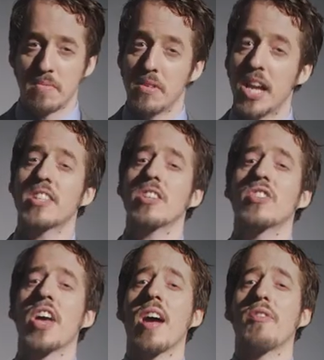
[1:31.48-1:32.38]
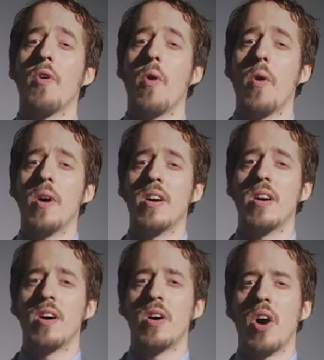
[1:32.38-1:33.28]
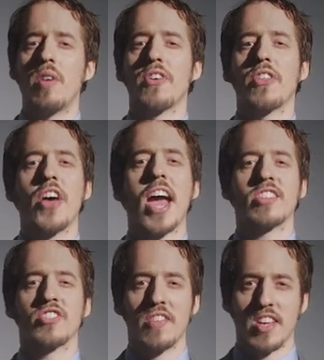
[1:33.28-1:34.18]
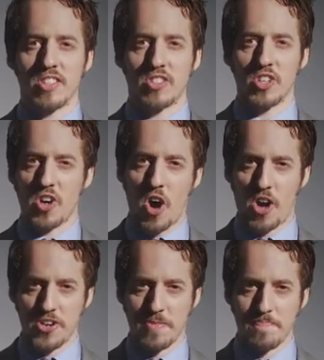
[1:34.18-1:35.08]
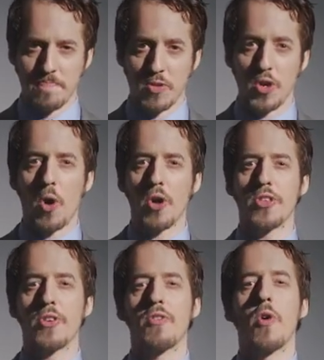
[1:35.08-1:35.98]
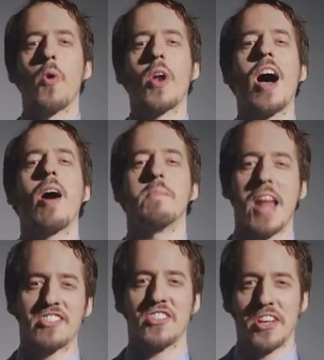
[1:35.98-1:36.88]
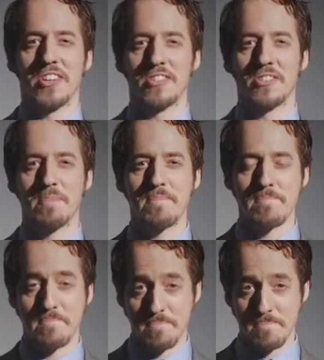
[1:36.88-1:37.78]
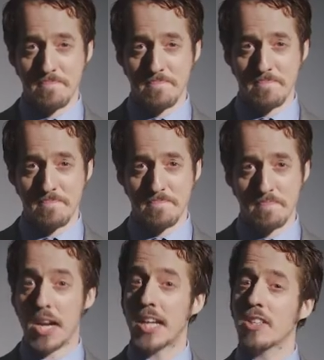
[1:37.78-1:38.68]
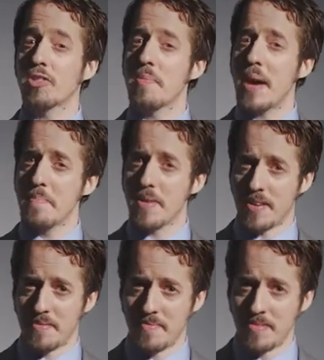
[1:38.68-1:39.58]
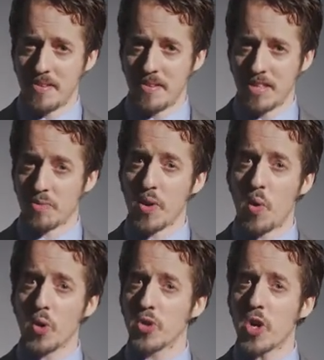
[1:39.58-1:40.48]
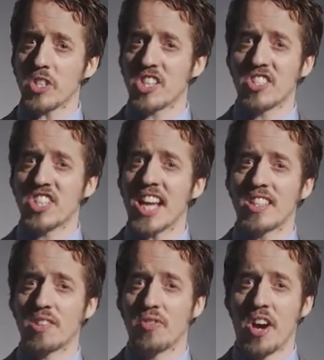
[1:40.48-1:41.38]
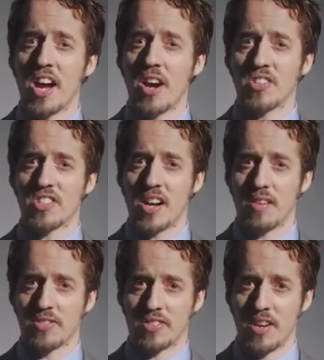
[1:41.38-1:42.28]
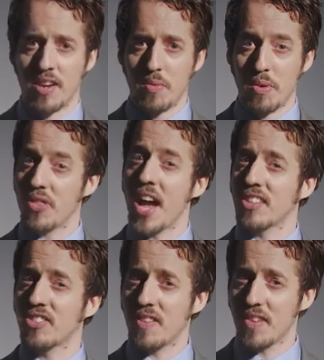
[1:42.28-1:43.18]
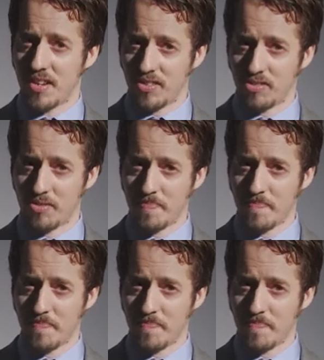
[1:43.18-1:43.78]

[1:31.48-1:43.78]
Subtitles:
Let us therefore offer thanksgivings to God, the author of all our blessings. But let us remember that we ought not to satisfy ourselves with thanksgivings.